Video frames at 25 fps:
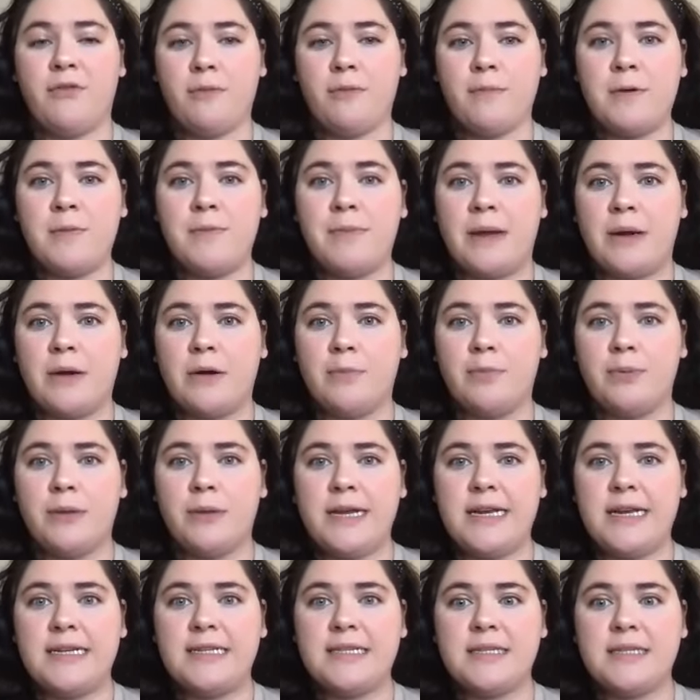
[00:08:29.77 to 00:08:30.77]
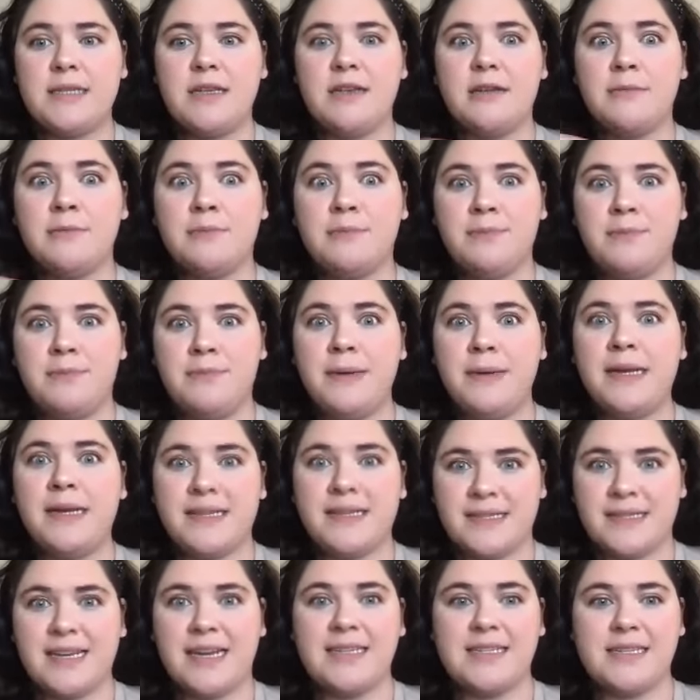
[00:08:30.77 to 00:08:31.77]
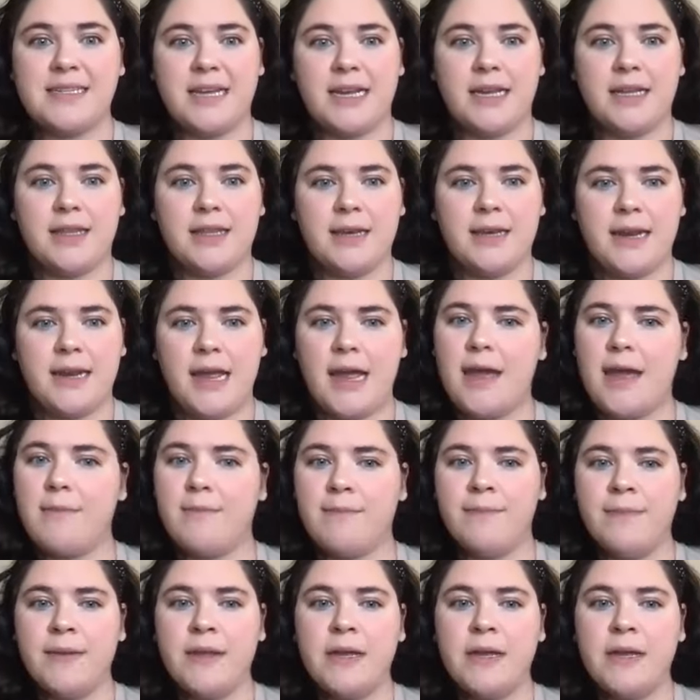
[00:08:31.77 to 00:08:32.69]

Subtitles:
from a better place because I'd taken the nap.